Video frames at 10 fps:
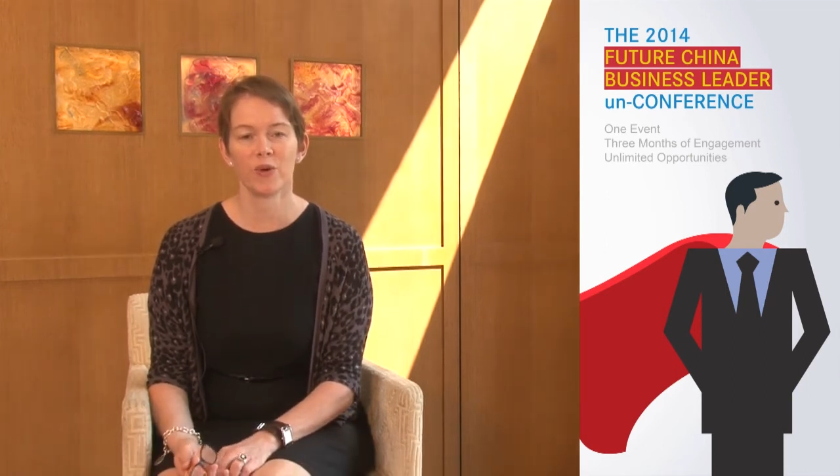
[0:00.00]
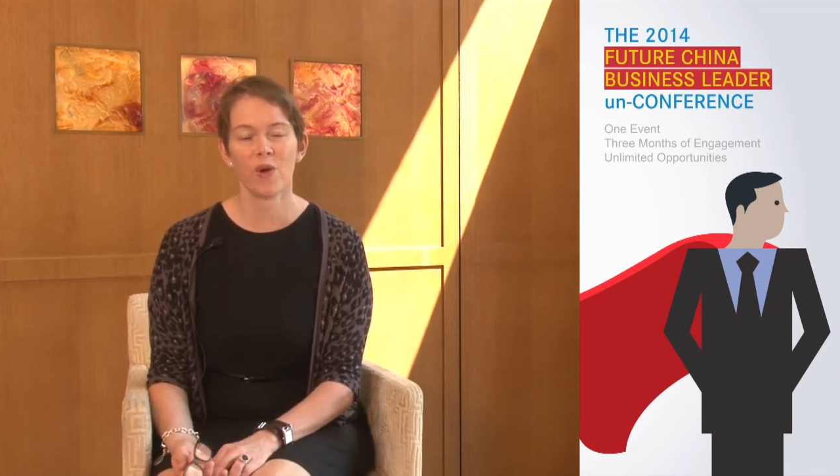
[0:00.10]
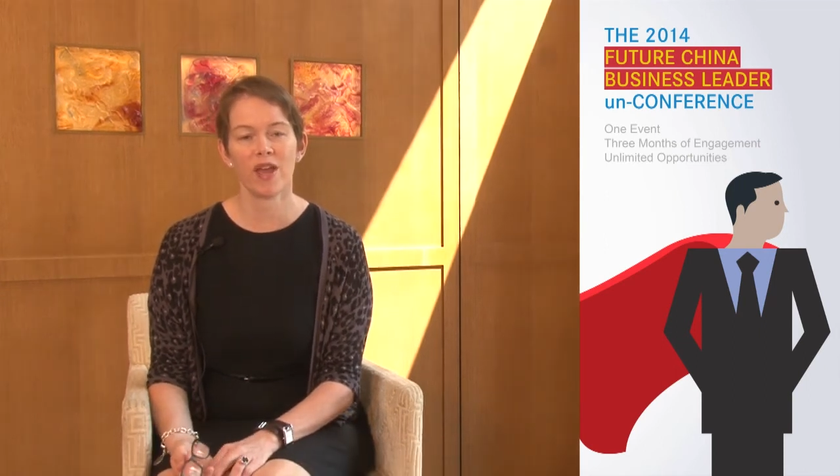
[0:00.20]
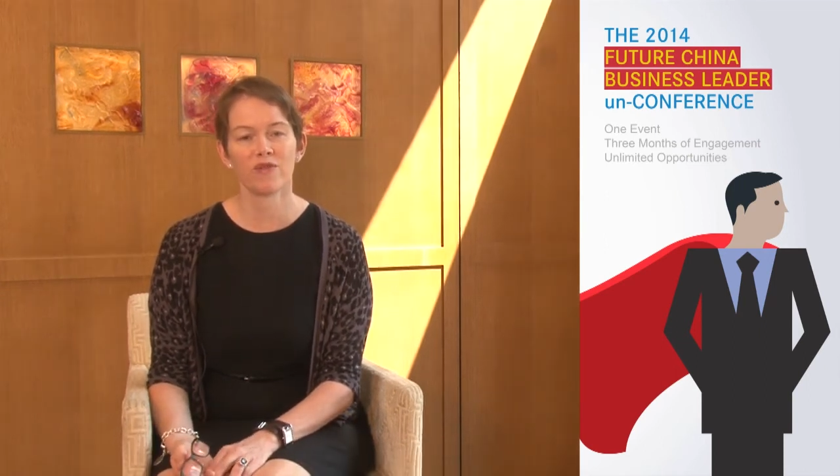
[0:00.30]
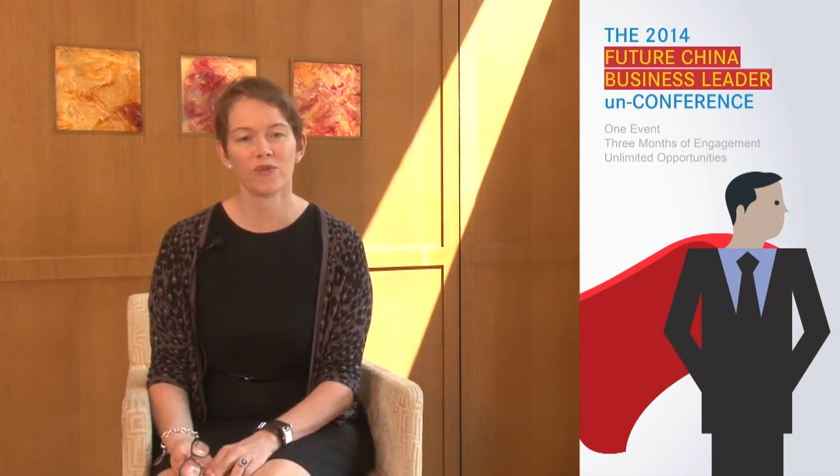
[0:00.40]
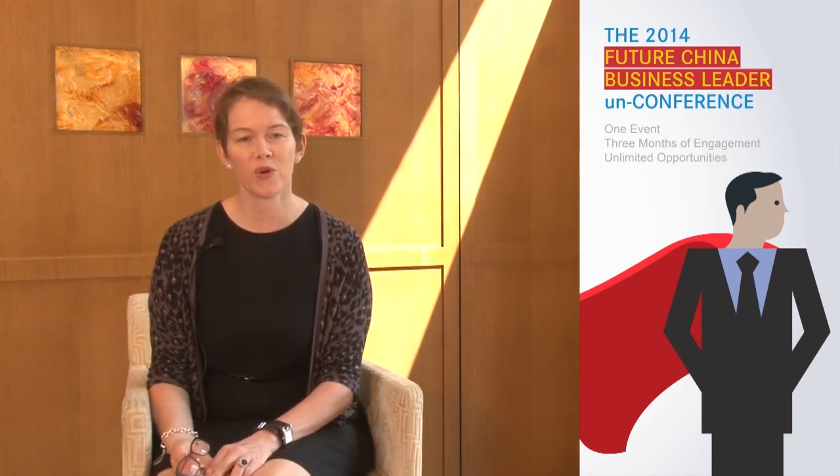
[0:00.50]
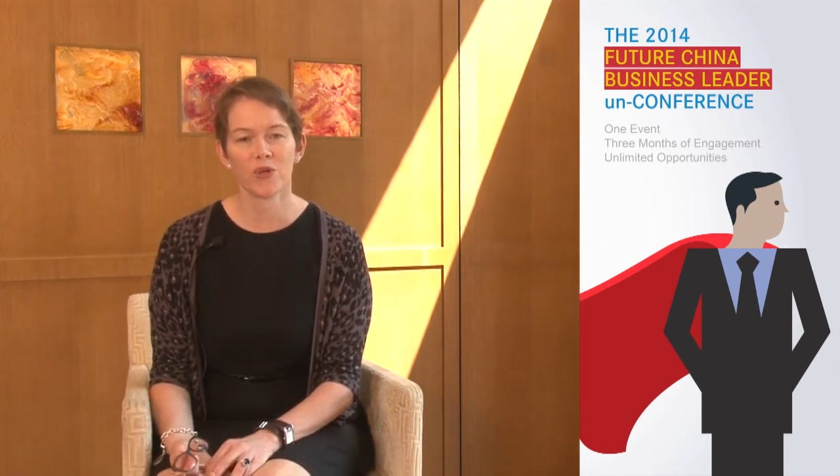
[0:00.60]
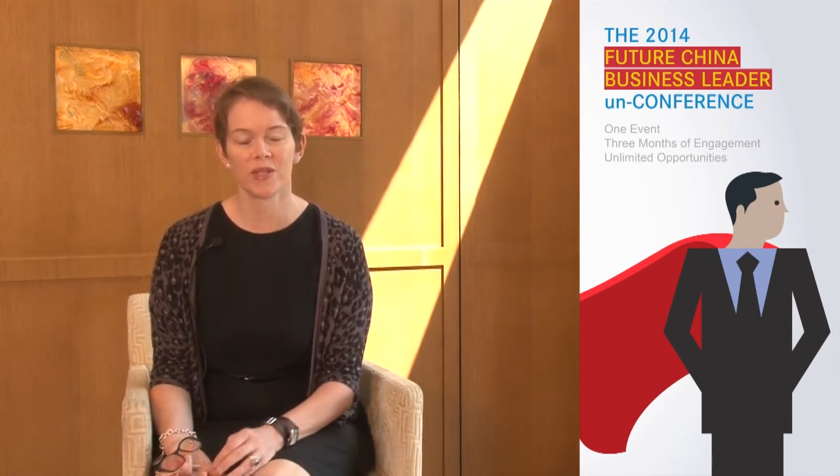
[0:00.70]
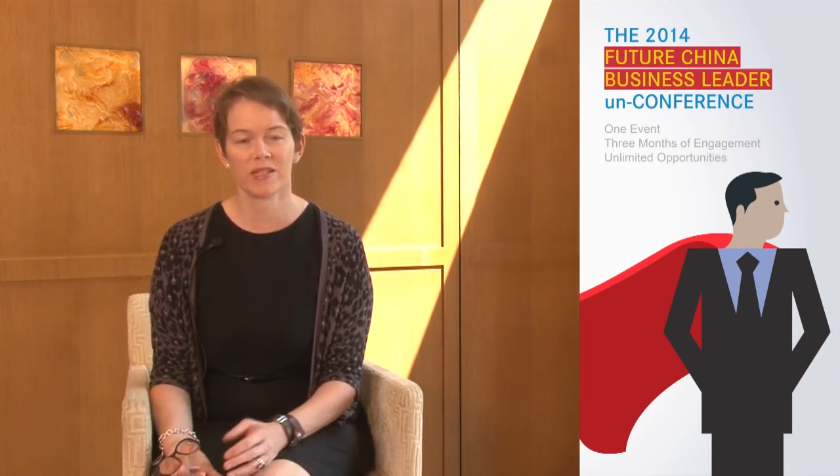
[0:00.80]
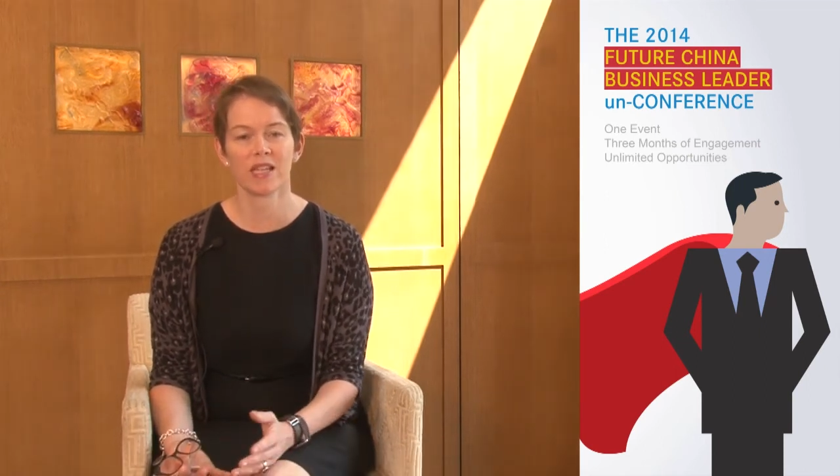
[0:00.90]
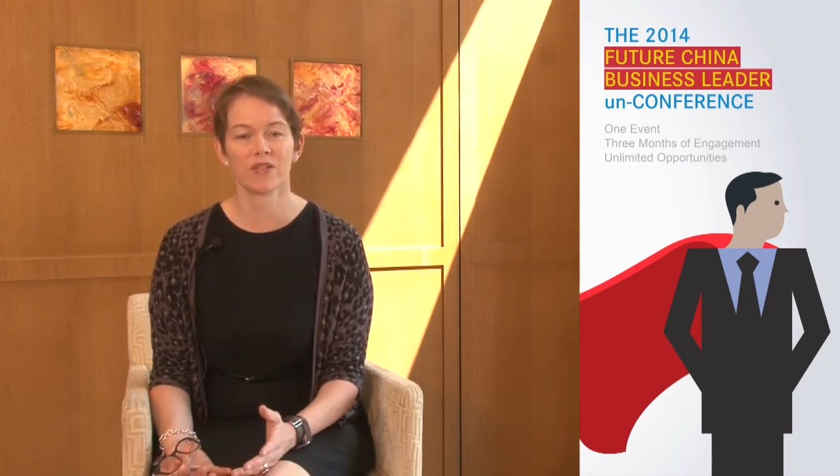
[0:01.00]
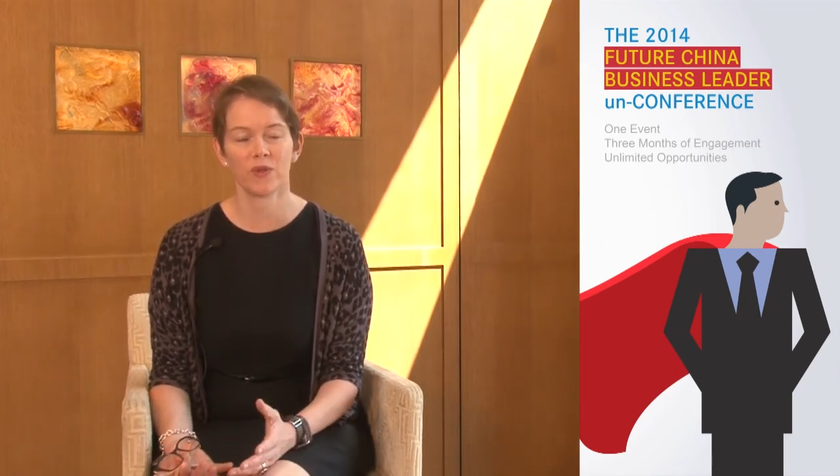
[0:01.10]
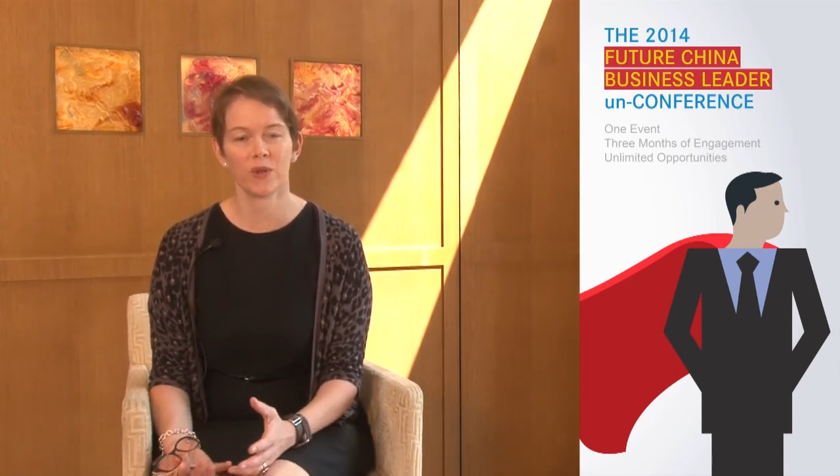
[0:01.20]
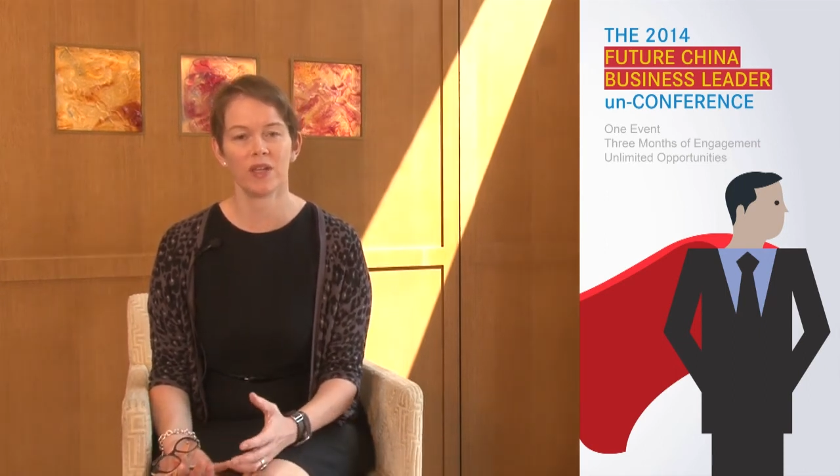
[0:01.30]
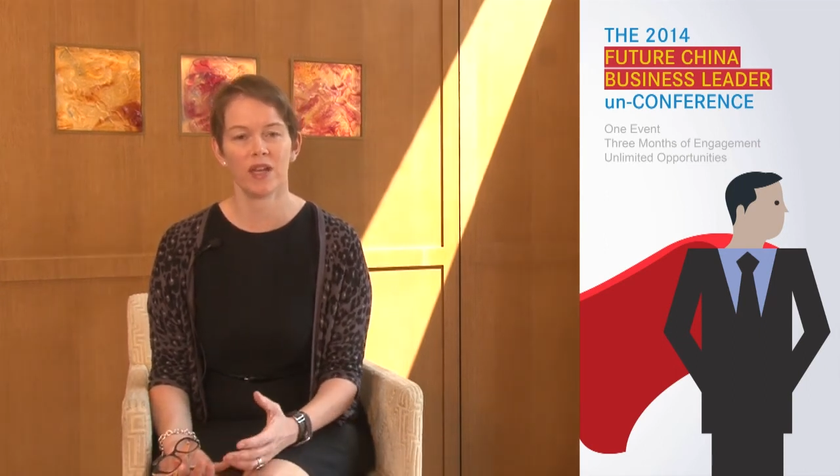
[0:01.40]
way for
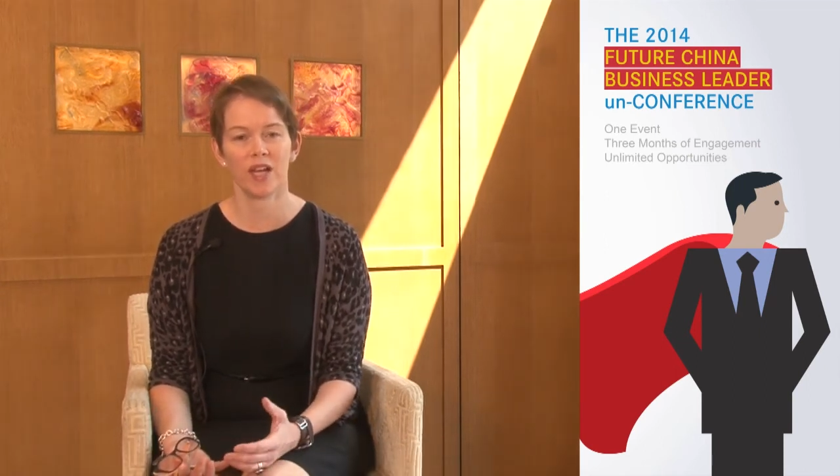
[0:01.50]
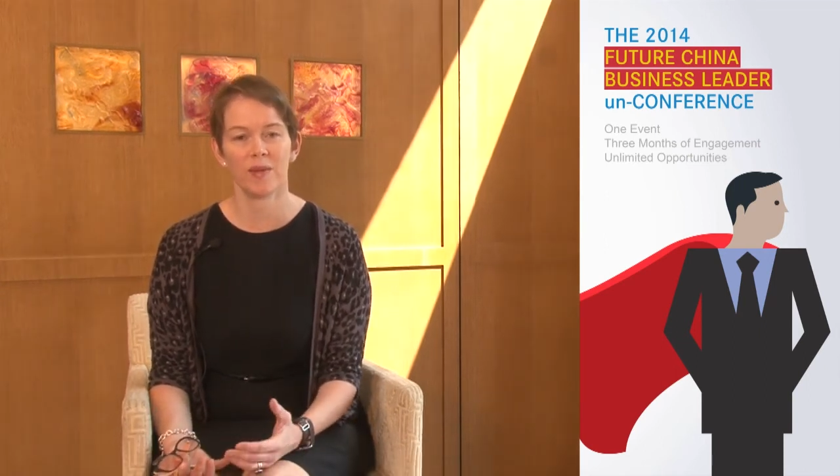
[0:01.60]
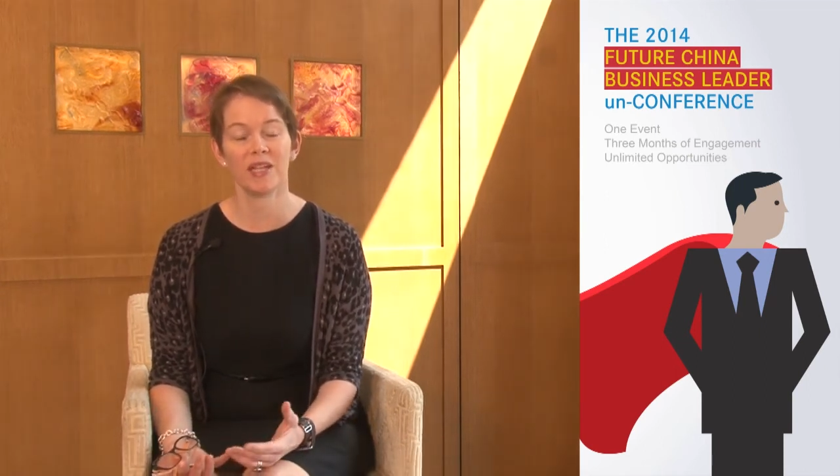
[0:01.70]
successful um,